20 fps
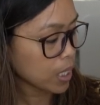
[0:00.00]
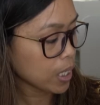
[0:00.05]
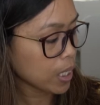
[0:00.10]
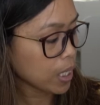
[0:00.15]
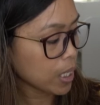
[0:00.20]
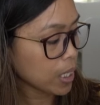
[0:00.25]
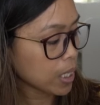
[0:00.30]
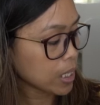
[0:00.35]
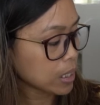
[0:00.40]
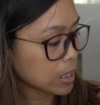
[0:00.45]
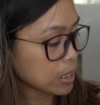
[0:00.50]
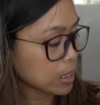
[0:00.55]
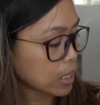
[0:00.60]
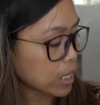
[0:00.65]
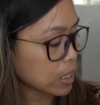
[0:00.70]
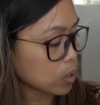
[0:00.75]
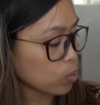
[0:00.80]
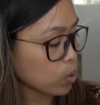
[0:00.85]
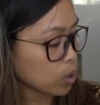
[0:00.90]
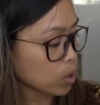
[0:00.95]
and
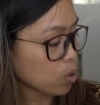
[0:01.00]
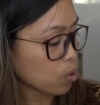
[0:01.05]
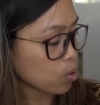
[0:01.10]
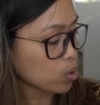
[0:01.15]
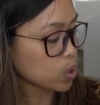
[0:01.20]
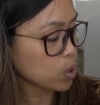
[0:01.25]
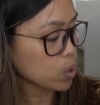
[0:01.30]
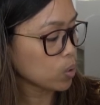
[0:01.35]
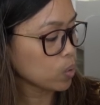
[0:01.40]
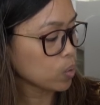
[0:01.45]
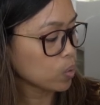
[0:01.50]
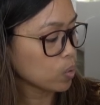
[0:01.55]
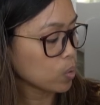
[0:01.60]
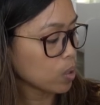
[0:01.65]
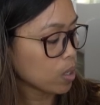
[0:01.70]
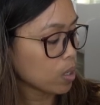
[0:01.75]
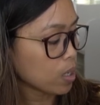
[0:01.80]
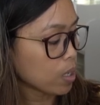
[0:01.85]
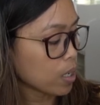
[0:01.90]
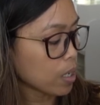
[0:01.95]
that will go to you,
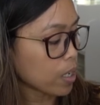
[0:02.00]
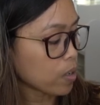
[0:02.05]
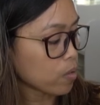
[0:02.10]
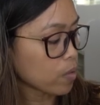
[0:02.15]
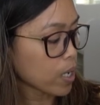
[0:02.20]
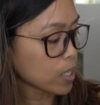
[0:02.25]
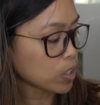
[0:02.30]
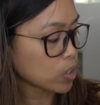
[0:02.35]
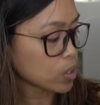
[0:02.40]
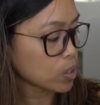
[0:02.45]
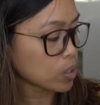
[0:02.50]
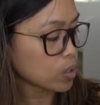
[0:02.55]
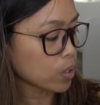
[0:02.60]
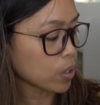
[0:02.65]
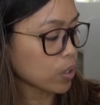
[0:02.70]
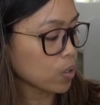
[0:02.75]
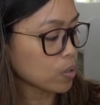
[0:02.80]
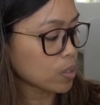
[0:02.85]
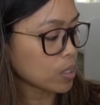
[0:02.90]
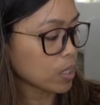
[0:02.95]
register
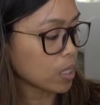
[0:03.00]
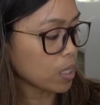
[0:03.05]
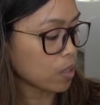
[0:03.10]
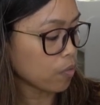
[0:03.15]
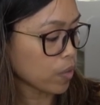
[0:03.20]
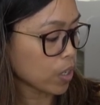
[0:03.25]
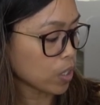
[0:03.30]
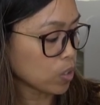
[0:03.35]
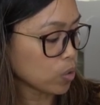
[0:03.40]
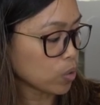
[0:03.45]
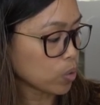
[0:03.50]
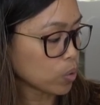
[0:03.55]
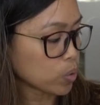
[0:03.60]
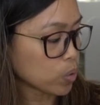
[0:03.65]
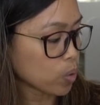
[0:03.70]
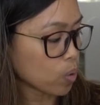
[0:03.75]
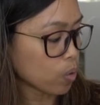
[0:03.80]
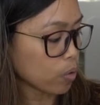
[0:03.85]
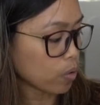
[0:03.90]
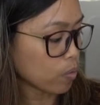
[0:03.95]
yourself and your
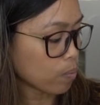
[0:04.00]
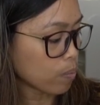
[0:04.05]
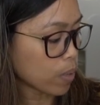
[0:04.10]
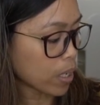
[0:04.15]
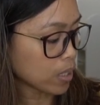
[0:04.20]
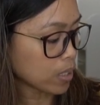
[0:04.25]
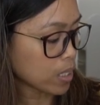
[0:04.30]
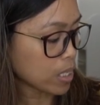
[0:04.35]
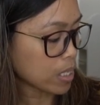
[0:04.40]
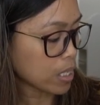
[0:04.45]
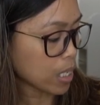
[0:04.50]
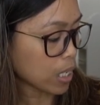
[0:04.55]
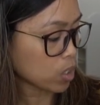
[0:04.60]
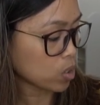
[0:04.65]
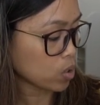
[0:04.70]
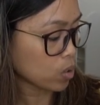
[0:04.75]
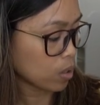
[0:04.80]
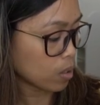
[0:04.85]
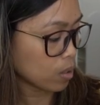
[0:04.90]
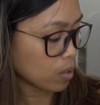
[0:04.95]
drone by this
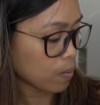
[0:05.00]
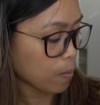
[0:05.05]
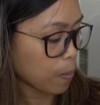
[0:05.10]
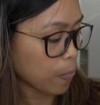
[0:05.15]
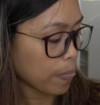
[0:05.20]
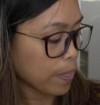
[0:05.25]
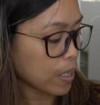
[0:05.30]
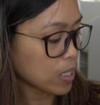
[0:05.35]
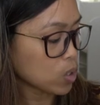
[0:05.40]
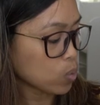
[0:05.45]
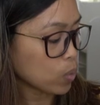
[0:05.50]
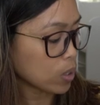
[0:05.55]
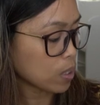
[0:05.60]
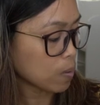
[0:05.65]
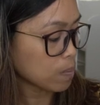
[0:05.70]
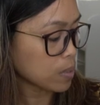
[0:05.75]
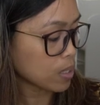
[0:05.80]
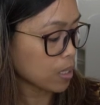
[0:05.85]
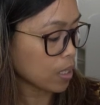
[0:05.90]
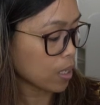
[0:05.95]
section. That's what
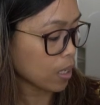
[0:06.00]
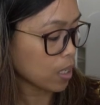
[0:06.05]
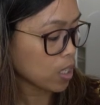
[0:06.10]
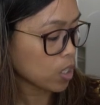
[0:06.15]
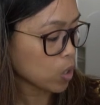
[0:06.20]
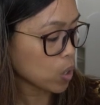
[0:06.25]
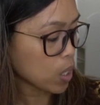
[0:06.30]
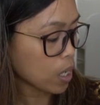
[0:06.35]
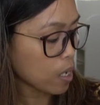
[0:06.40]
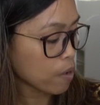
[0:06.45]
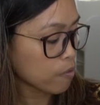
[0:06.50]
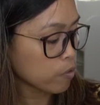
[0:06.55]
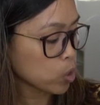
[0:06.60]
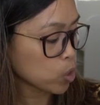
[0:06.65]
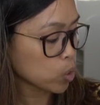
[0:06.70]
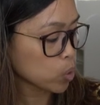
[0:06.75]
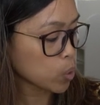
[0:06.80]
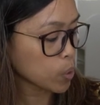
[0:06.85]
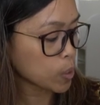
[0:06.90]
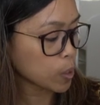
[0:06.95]
I'm saying. You have
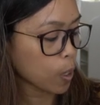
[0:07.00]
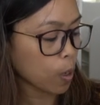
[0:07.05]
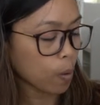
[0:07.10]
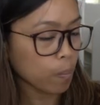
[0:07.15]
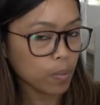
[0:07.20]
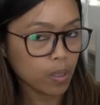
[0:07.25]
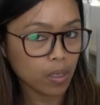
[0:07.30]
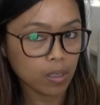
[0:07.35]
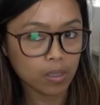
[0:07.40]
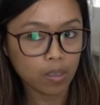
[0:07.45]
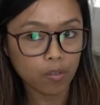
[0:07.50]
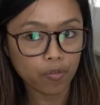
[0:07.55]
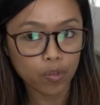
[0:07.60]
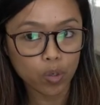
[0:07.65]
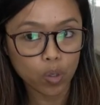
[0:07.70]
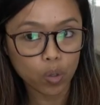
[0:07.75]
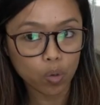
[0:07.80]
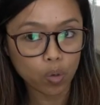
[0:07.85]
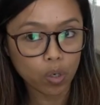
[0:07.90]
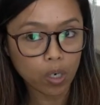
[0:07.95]
to choose hobbyist if
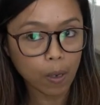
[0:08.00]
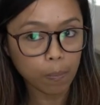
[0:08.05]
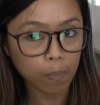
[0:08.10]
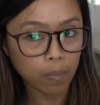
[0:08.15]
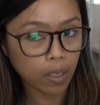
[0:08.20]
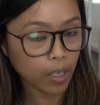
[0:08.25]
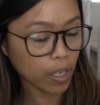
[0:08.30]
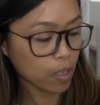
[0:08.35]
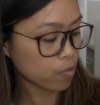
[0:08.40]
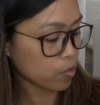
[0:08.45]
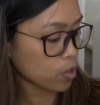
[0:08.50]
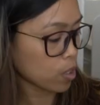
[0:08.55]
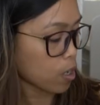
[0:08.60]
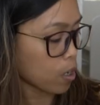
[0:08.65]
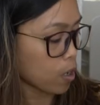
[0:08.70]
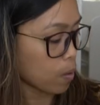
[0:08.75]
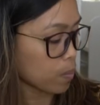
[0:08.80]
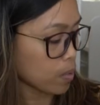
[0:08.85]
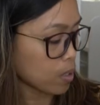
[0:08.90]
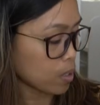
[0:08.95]
you're applying for a
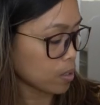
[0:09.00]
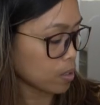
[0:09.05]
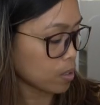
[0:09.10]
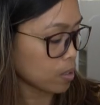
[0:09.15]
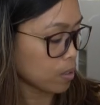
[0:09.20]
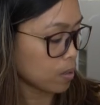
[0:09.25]
hobbyist.